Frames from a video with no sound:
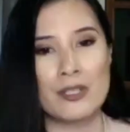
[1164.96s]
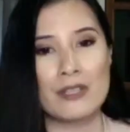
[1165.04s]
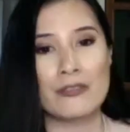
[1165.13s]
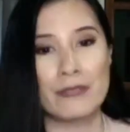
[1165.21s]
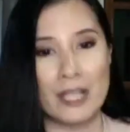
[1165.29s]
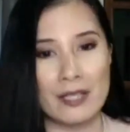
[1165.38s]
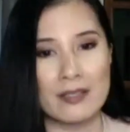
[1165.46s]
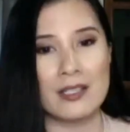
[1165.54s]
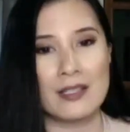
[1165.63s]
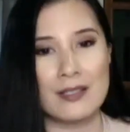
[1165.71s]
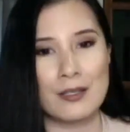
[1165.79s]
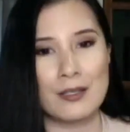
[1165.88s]
of the
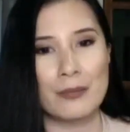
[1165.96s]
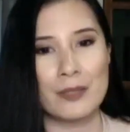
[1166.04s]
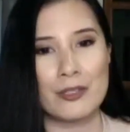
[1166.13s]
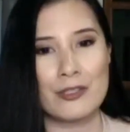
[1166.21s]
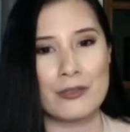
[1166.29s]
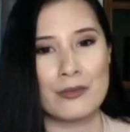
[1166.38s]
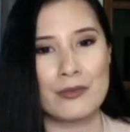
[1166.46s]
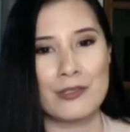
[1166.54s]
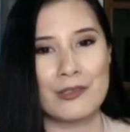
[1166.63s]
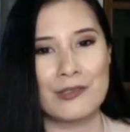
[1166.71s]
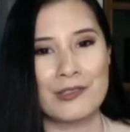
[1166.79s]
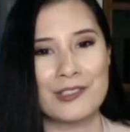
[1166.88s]
vaccines coming soon
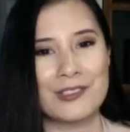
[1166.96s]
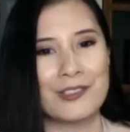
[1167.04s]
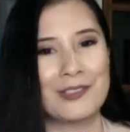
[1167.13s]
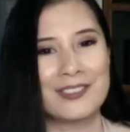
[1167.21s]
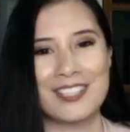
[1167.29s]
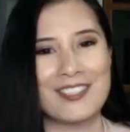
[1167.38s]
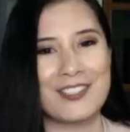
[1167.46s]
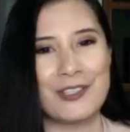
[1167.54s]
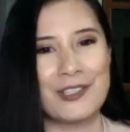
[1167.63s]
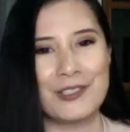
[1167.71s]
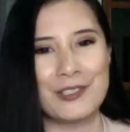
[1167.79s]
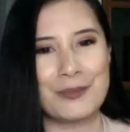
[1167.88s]
too. So let's
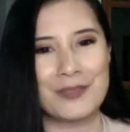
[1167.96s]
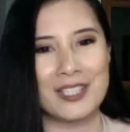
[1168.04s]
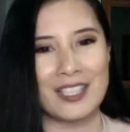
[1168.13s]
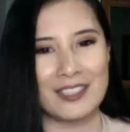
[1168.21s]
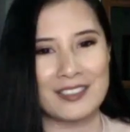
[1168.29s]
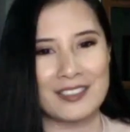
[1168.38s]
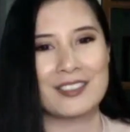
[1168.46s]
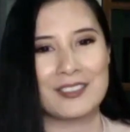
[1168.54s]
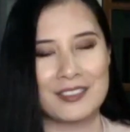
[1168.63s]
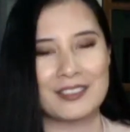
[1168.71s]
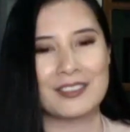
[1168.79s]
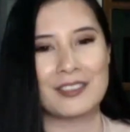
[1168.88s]
all hope that's
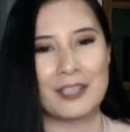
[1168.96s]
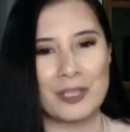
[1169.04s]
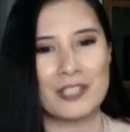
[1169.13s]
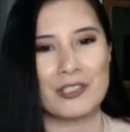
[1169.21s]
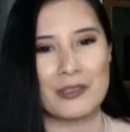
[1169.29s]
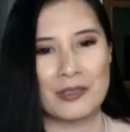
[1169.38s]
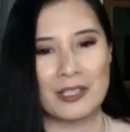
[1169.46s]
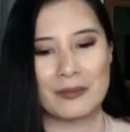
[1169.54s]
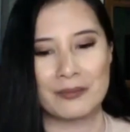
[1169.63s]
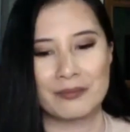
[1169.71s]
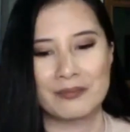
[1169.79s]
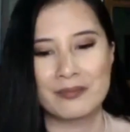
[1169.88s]
going
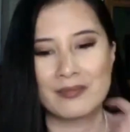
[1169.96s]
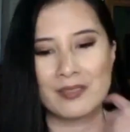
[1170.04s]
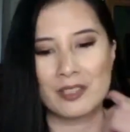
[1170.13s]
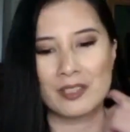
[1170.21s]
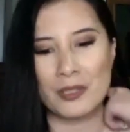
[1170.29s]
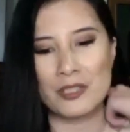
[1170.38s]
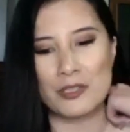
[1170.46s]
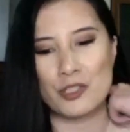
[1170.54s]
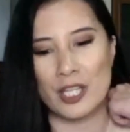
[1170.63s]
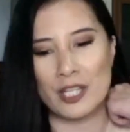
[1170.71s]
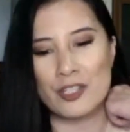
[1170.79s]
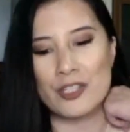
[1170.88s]
to
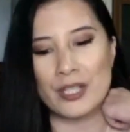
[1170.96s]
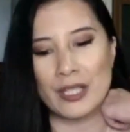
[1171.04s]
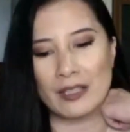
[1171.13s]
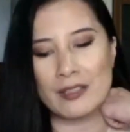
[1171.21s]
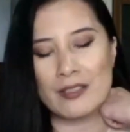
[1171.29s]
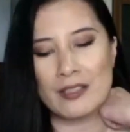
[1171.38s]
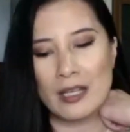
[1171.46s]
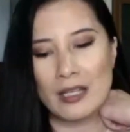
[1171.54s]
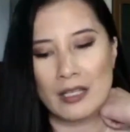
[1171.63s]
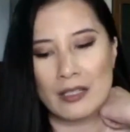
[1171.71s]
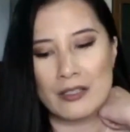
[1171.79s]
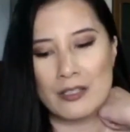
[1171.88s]
change things.
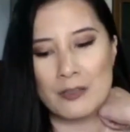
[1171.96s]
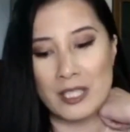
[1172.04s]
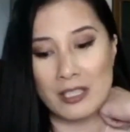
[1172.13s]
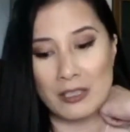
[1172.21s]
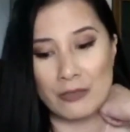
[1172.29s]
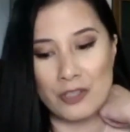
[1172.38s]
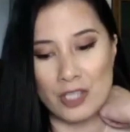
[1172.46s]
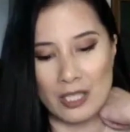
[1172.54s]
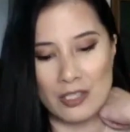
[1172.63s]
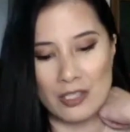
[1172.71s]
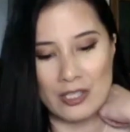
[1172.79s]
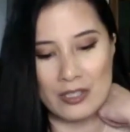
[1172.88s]
So speaking of
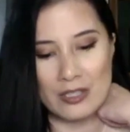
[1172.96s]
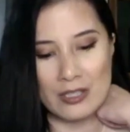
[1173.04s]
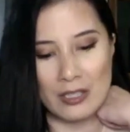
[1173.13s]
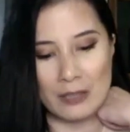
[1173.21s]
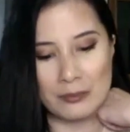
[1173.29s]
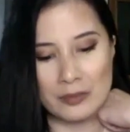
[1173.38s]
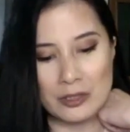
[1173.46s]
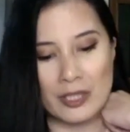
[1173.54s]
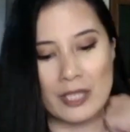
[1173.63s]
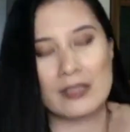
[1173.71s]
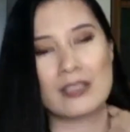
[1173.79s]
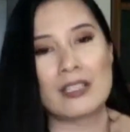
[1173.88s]
changes,
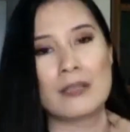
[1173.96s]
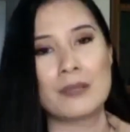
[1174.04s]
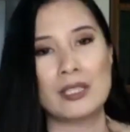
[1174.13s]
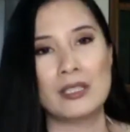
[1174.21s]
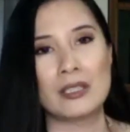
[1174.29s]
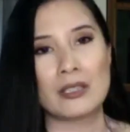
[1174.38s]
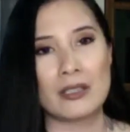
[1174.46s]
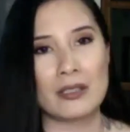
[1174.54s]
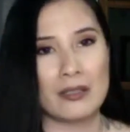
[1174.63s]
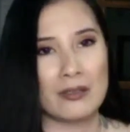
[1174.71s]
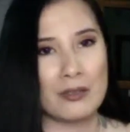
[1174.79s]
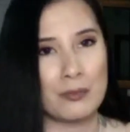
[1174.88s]
Craig, the coming year
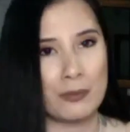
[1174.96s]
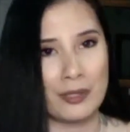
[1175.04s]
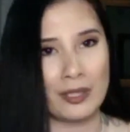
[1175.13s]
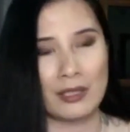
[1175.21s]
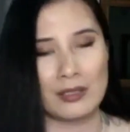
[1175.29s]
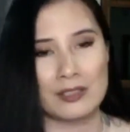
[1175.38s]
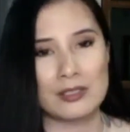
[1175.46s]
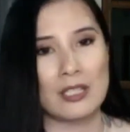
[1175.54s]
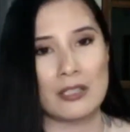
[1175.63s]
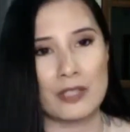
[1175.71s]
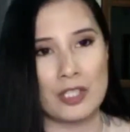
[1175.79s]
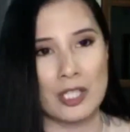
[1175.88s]
is bringing us a lot
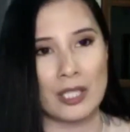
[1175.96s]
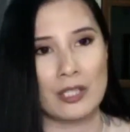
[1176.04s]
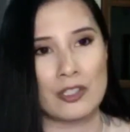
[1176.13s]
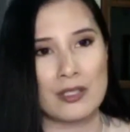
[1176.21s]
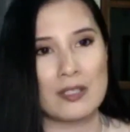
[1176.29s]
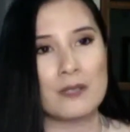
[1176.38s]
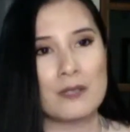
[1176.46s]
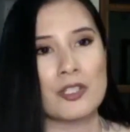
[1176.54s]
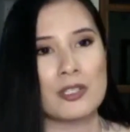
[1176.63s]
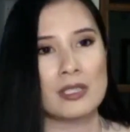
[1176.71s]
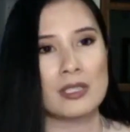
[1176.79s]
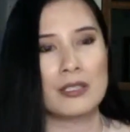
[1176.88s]
of changes,
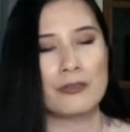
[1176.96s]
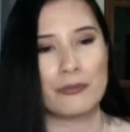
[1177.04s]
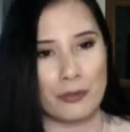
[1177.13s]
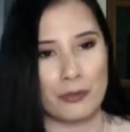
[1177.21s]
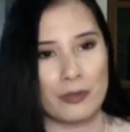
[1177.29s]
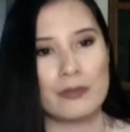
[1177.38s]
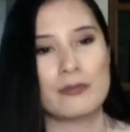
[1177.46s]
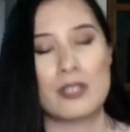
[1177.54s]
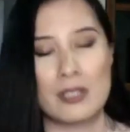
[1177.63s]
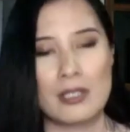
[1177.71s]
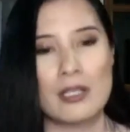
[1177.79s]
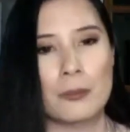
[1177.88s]
especially for
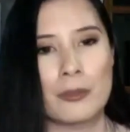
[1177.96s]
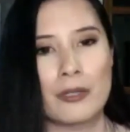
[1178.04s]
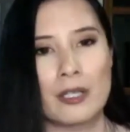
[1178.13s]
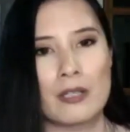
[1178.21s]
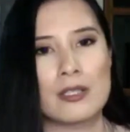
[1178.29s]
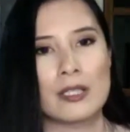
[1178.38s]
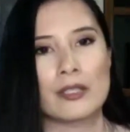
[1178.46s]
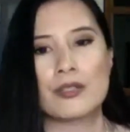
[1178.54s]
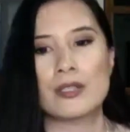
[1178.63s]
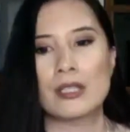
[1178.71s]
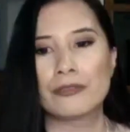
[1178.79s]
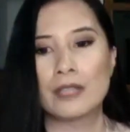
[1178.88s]
ski operators like yourself.